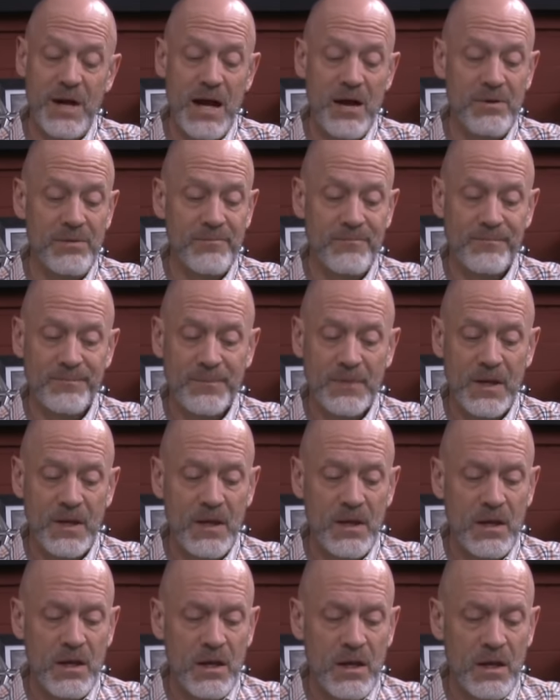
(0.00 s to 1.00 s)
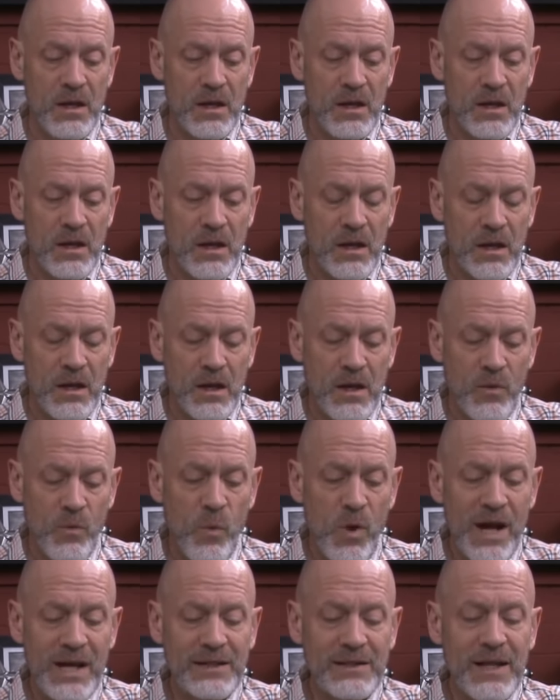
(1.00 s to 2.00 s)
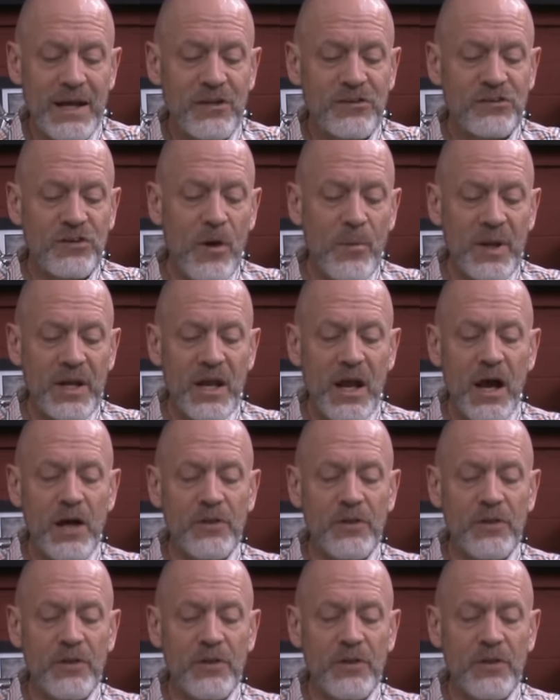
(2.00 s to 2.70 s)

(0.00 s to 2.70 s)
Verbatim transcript: wow. White, like so many